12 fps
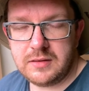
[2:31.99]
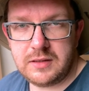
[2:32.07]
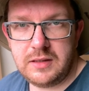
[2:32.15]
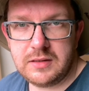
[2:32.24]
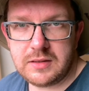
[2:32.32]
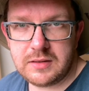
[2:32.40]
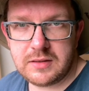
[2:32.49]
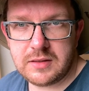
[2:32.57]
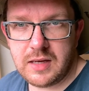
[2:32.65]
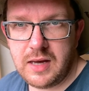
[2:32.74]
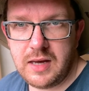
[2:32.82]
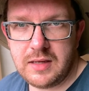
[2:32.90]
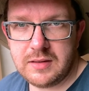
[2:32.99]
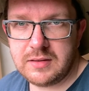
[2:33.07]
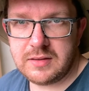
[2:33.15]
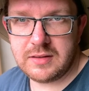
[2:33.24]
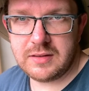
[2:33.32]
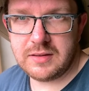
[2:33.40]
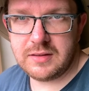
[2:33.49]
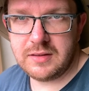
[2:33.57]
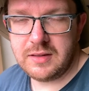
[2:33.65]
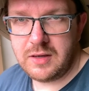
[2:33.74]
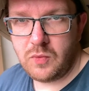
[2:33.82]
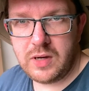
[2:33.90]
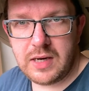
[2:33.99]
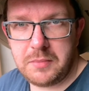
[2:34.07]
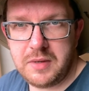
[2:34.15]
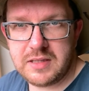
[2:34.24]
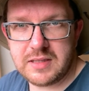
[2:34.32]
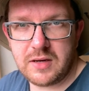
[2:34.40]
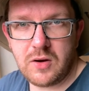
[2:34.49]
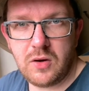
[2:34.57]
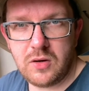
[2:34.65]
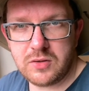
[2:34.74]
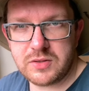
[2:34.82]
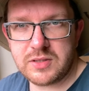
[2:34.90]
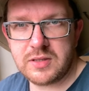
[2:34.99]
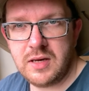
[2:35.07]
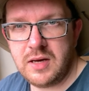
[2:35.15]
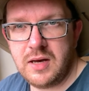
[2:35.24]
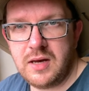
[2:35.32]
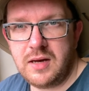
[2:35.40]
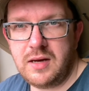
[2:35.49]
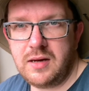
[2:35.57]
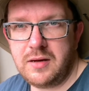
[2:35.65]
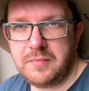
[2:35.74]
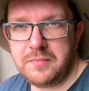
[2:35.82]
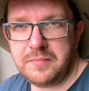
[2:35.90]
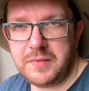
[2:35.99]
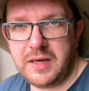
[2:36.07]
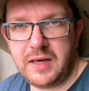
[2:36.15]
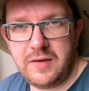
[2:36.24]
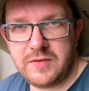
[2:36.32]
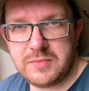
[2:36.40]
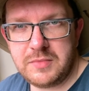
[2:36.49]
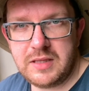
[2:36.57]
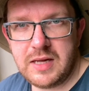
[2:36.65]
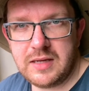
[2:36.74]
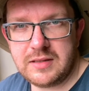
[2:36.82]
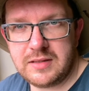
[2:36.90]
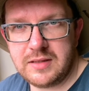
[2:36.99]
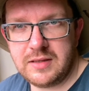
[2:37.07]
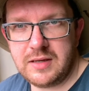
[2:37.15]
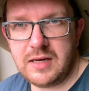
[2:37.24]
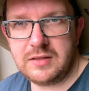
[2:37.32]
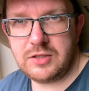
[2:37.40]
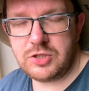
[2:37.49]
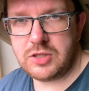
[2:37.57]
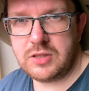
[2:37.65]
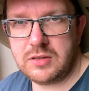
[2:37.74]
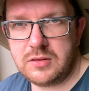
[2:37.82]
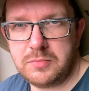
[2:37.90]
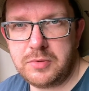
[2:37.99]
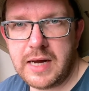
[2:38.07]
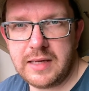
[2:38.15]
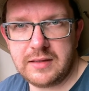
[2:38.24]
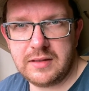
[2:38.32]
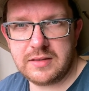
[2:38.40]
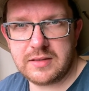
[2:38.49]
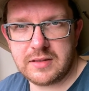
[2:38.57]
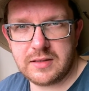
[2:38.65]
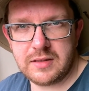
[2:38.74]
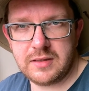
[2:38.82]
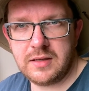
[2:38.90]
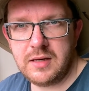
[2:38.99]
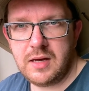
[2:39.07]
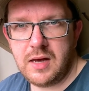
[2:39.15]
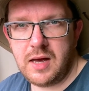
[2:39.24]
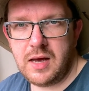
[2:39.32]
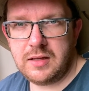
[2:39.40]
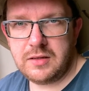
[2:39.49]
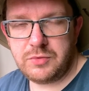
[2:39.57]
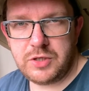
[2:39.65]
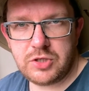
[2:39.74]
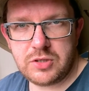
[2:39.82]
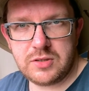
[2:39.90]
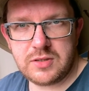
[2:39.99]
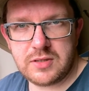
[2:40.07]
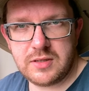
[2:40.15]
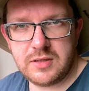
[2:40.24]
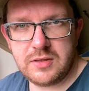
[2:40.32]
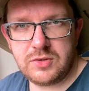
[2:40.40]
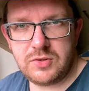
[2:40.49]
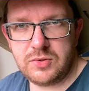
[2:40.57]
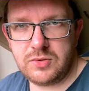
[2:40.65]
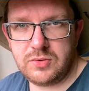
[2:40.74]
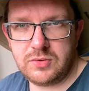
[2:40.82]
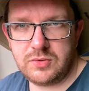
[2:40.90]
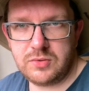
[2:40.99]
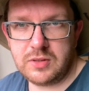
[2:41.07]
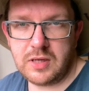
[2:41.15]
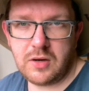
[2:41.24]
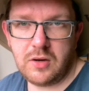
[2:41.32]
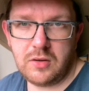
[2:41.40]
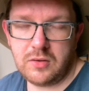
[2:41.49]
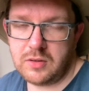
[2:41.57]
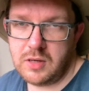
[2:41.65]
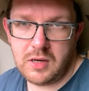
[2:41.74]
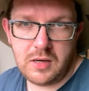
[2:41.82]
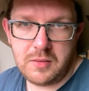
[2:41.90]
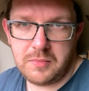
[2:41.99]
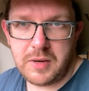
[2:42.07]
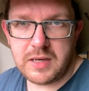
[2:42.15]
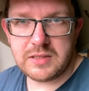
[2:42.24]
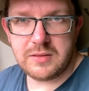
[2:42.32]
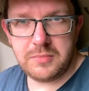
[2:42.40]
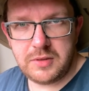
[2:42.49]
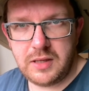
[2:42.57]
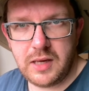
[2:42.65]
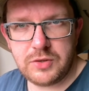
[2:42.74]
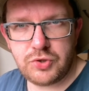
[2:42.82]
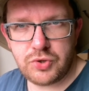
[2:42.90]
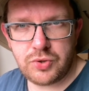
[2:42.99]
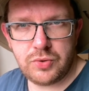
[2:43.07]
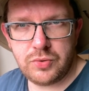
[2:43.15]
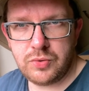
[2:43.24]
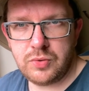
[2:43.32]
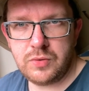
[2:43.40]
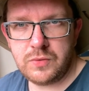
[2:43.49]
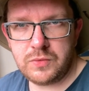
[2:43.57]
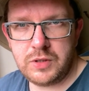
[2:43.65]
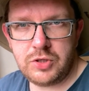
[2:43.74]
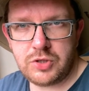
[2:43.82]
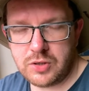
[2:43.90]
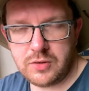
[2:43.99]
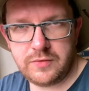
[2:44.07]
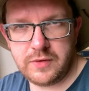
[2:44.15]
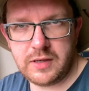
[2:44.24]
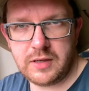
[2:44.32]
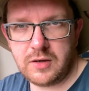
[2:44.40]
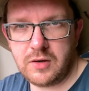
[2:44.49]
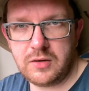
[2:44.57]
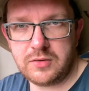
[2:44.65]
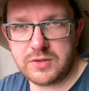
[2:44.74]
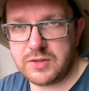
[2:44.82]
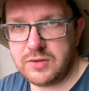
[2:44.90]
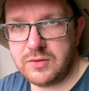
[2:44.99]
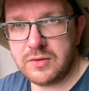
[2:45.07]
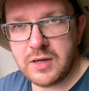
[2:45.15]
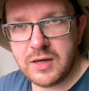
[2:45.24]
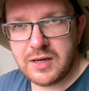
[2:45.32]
tinted, and when I mix the colors it gives me that additional brightness and richness to the color, possibly a true reach of color. So